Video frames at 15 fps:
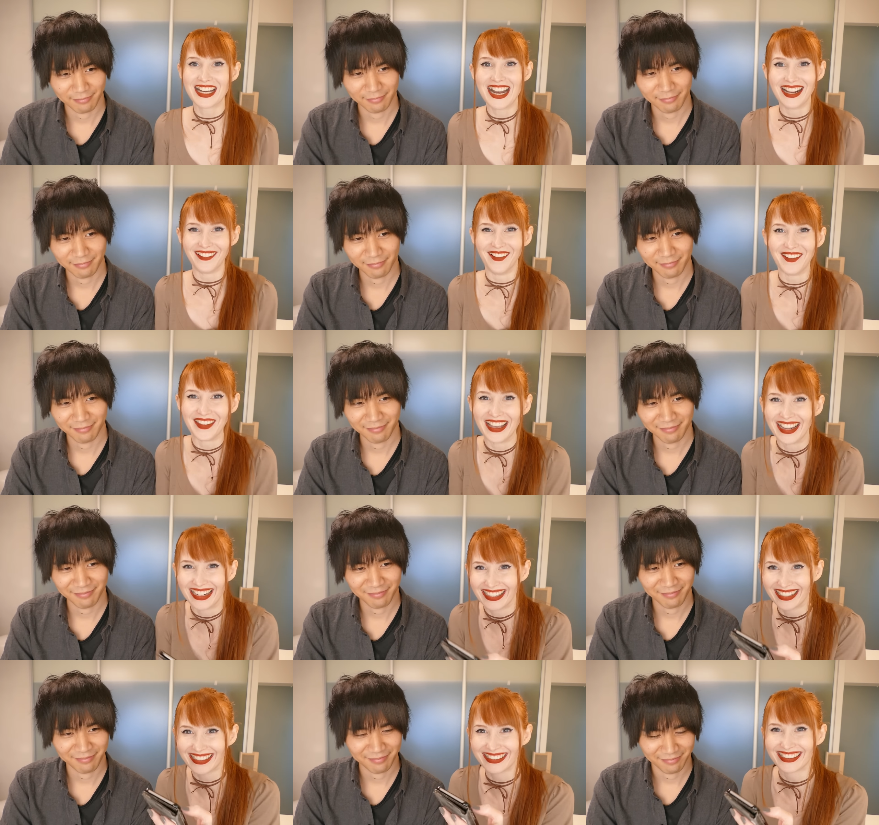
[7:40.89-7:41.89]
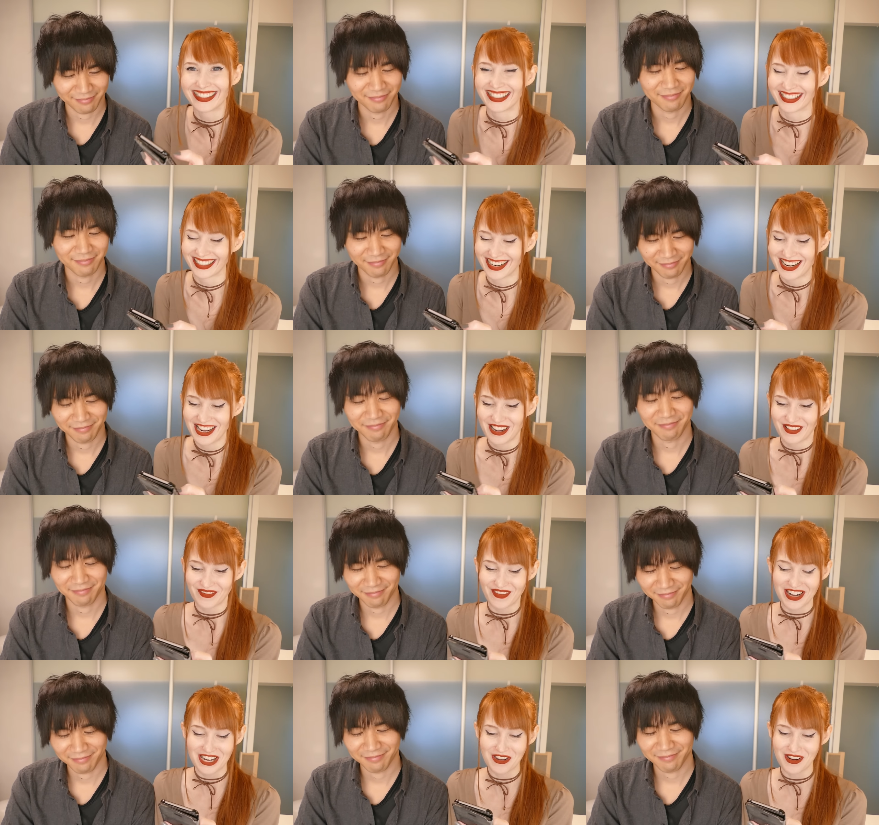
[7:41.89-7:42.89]
Speaker 1: nail on the head,
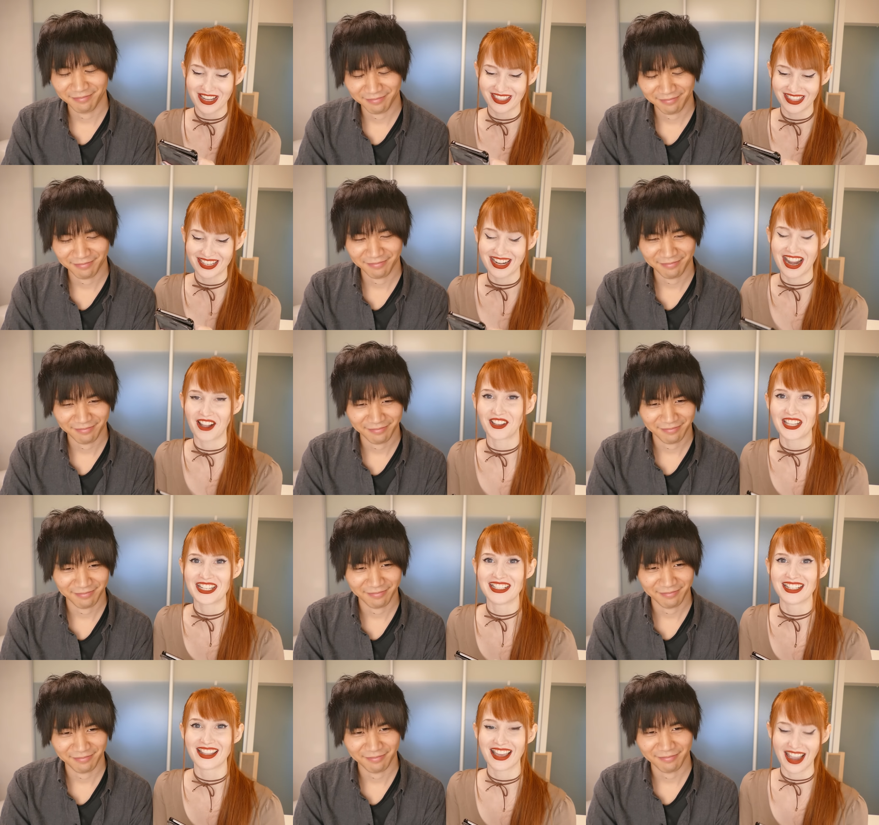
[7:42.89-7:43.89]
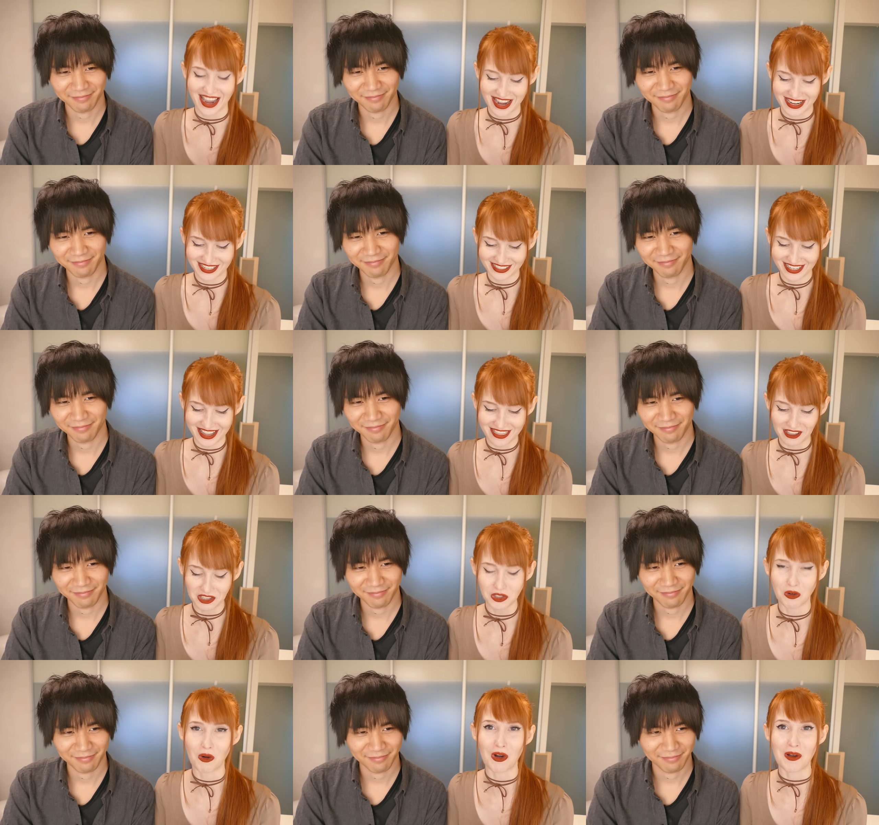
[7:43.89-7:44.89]
but you hit the nail into the head, and that's
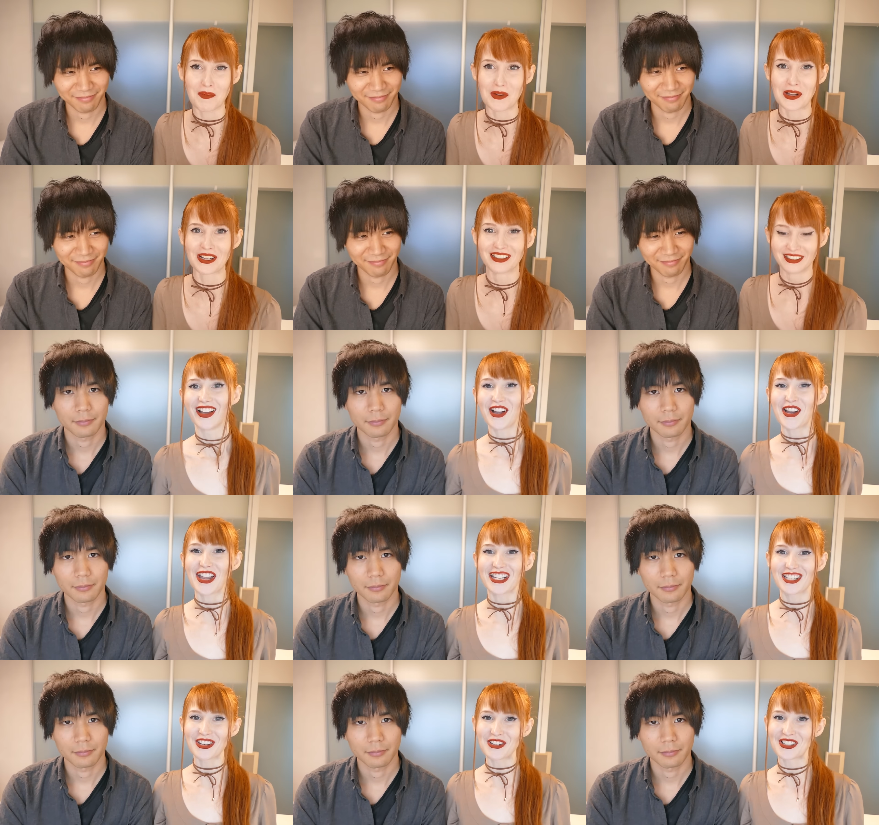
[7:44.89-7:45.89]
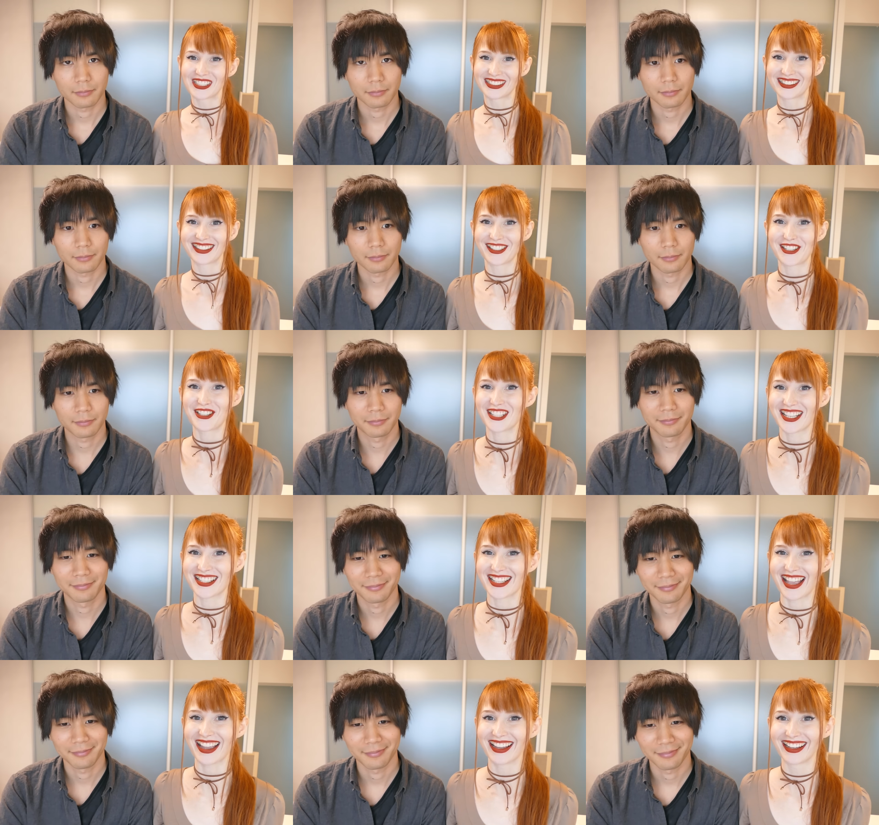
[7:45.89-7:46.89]
horrible. Okay, Tune. Tune
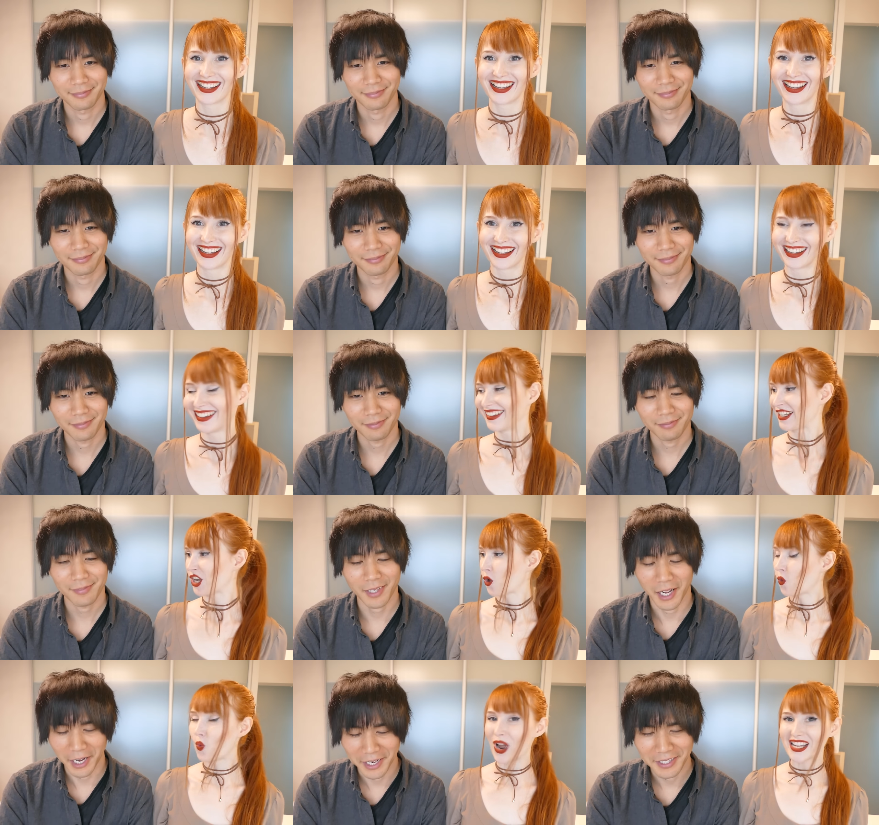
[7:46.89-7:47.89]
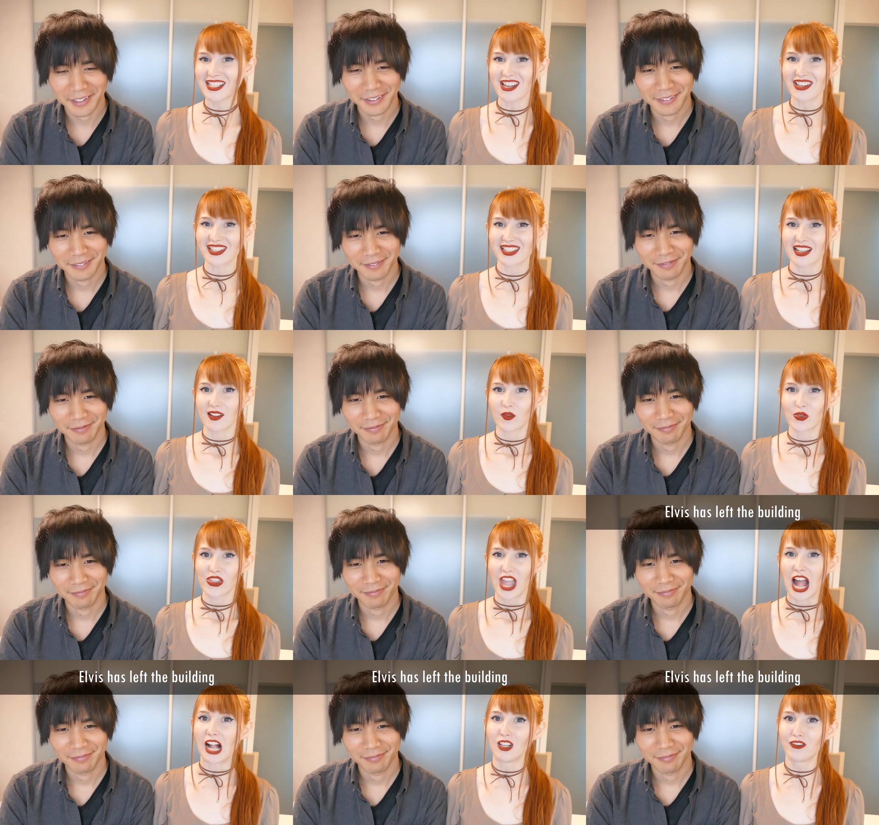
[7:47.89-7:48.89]
Sensei. What does
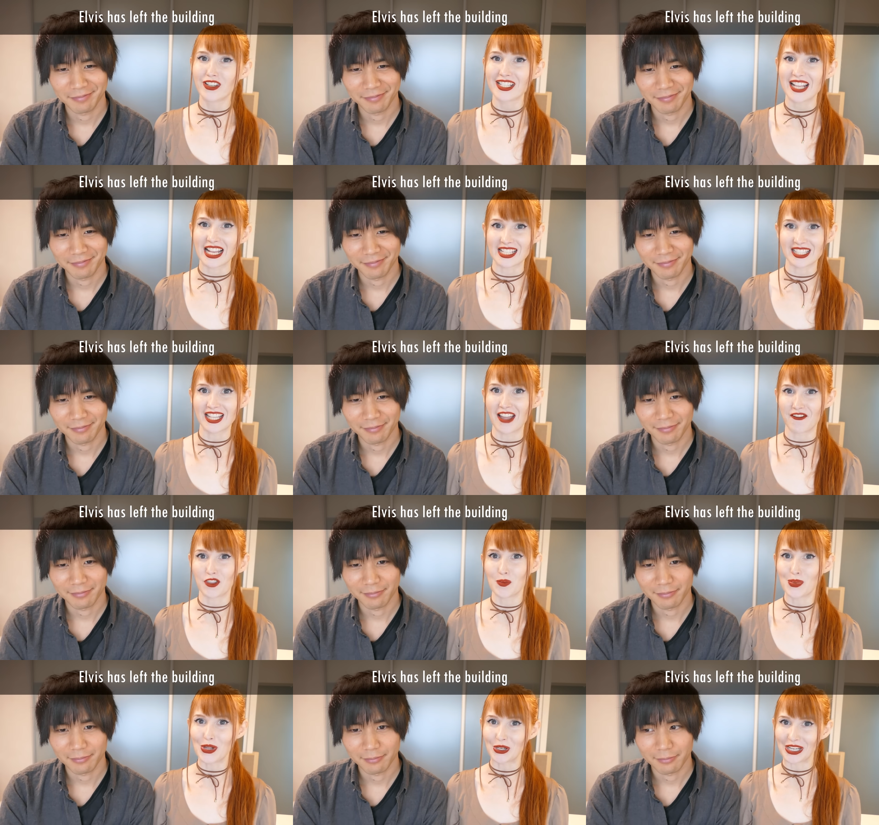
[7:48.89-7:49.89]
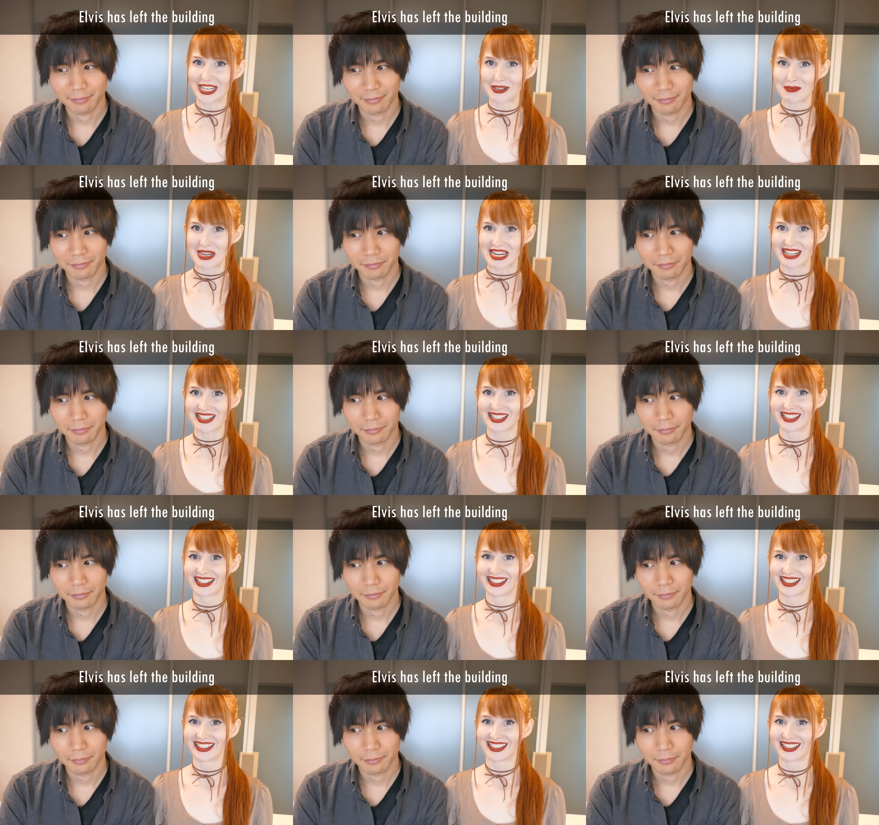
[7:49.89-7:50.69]
Elvis has left the building mean?